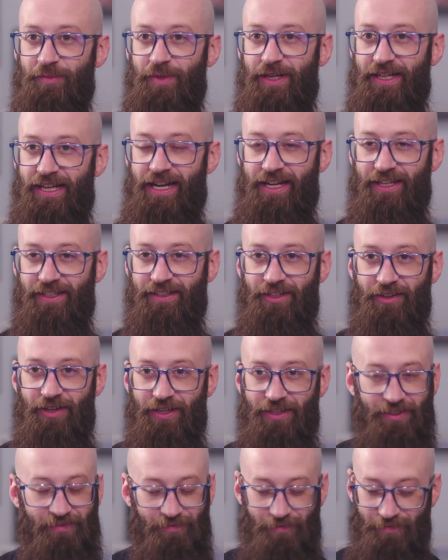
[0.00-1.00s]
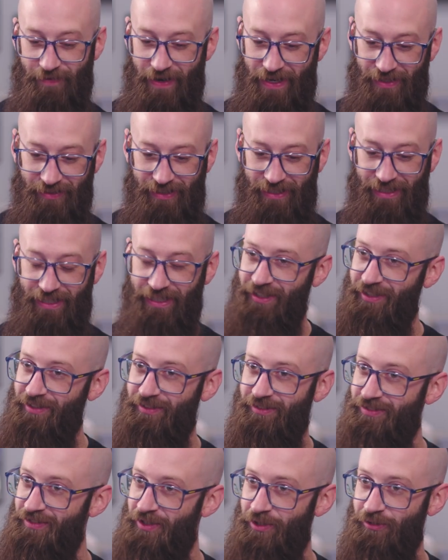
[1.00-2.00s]
But yeah, you can faintly hear
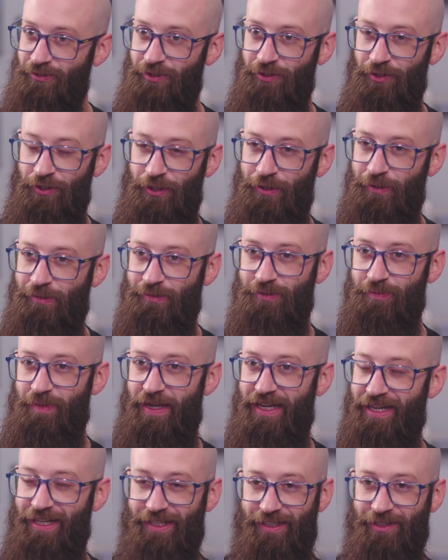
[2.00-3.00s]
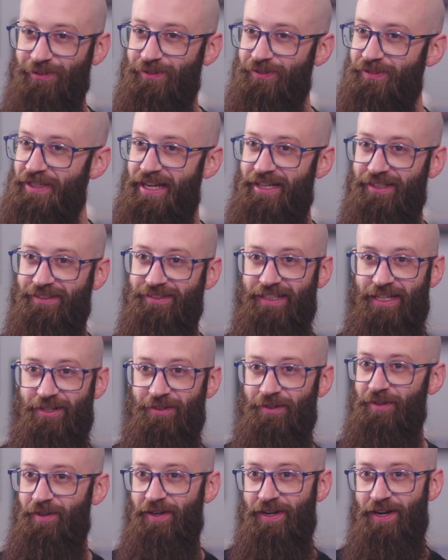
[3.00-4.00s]
just those grooves making those sounds that
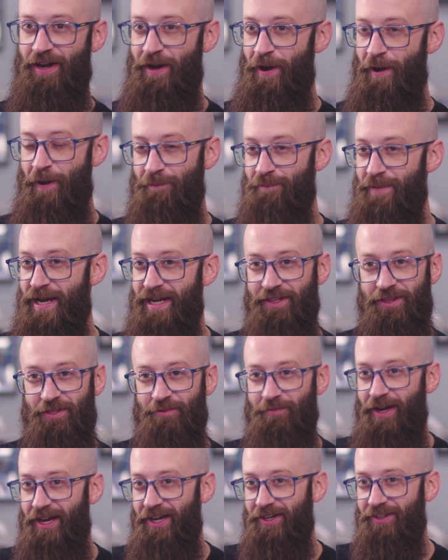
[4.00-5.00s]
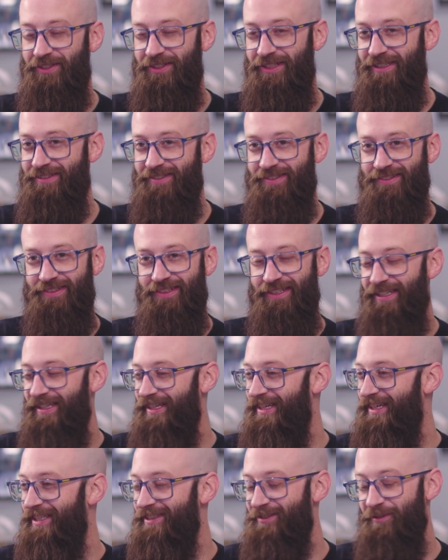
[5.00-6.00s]
were made in the vinyl. It's
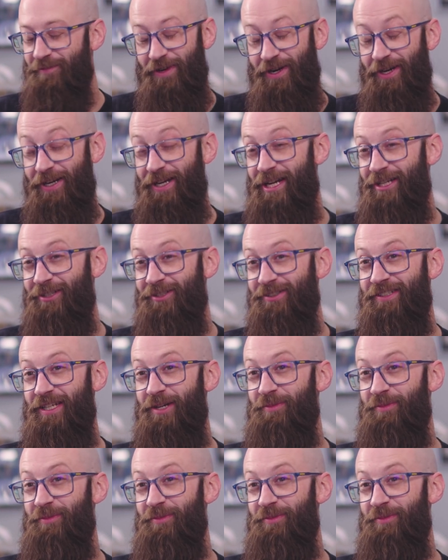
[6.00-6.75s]
a very interesting